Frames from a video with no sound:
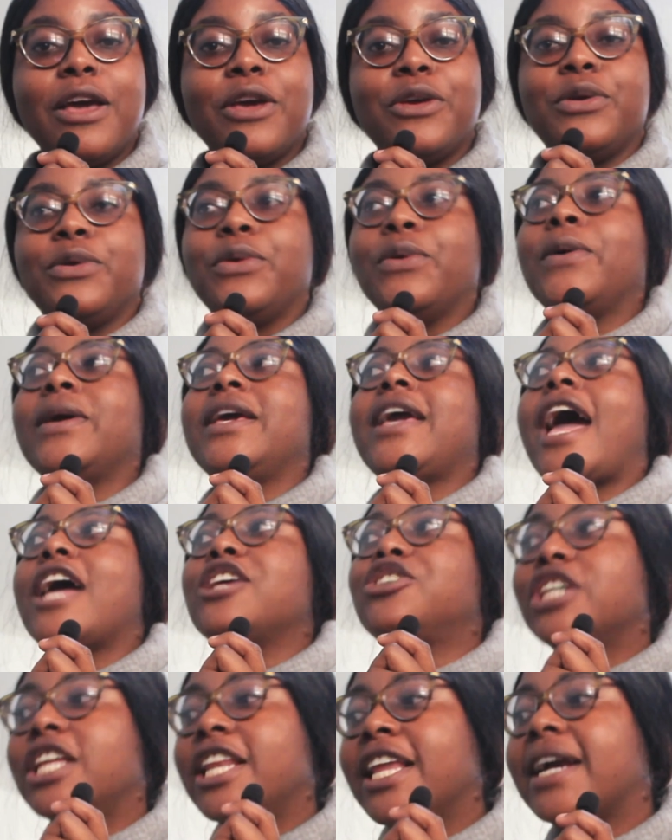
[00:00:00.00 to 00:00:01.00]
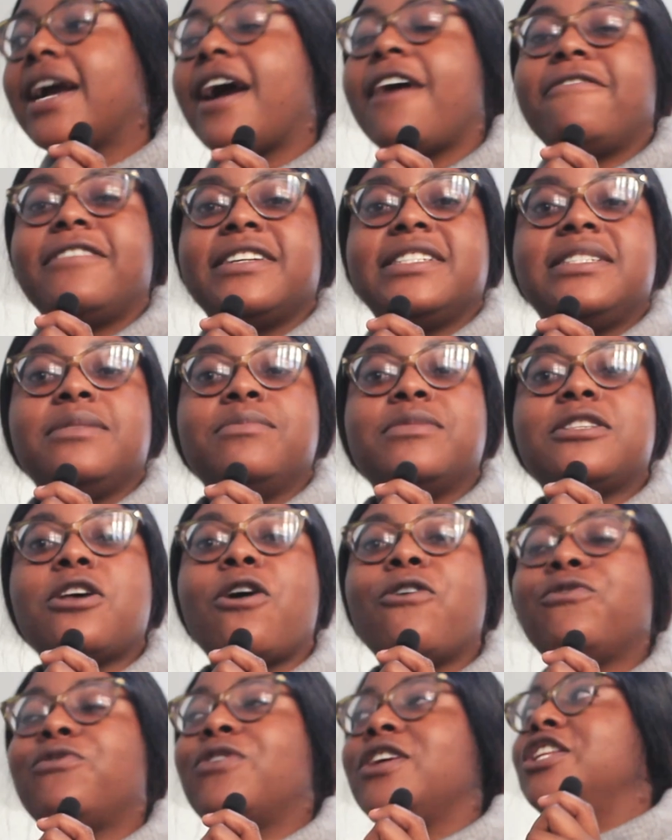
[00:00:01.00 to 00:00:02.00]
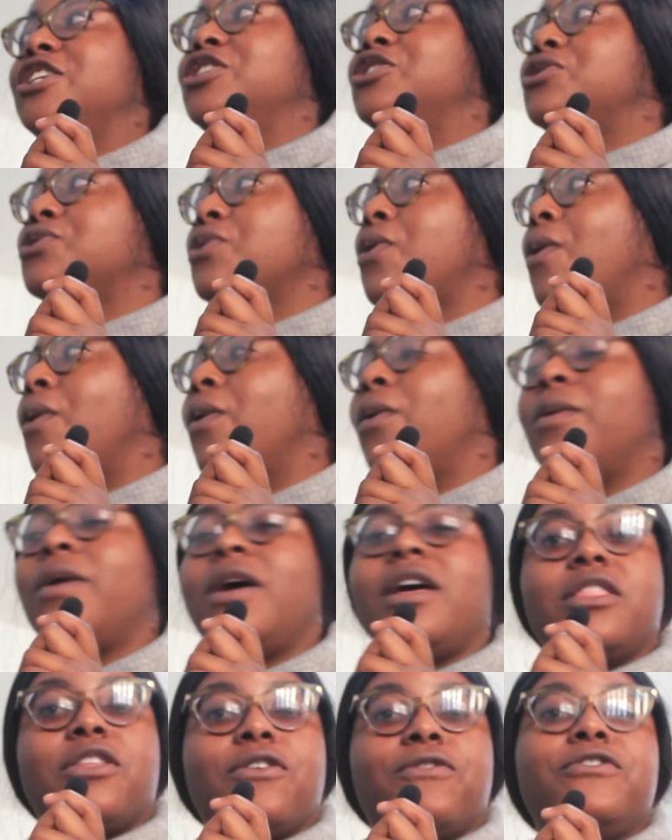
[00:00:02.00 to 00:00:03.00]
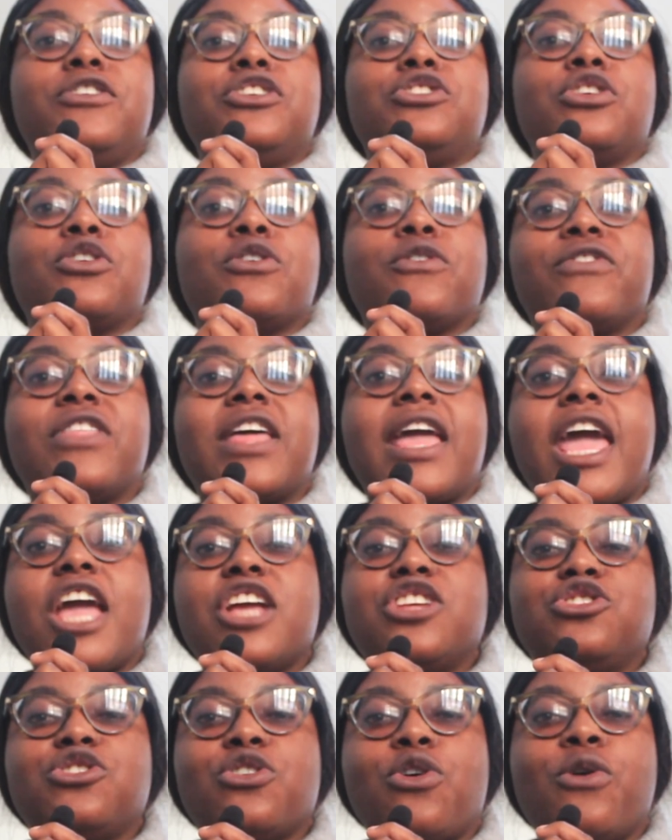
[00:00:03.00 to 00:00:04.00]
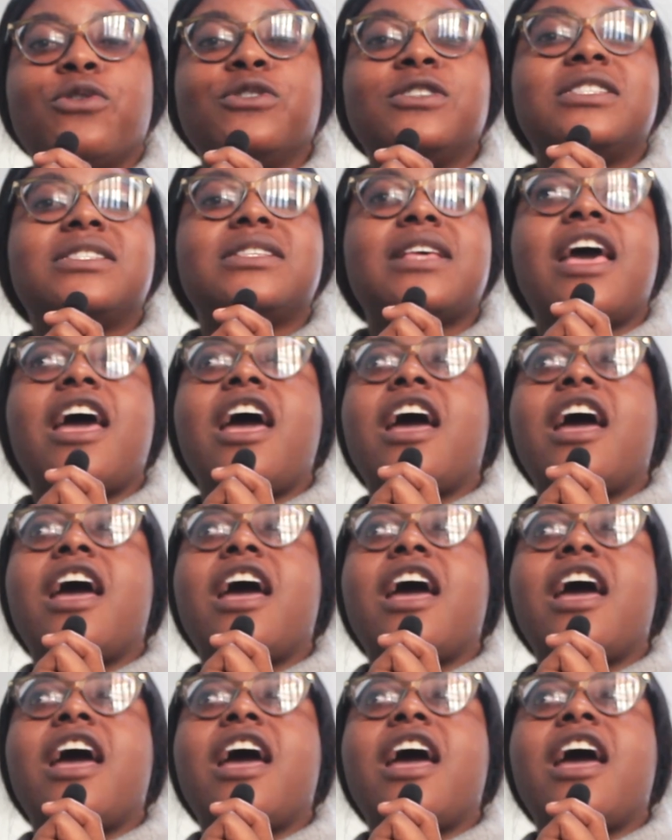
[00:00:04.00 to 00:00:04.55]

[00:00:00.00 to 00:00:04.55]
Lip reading: You know, he actually covered himself when he saw the vision of the angels.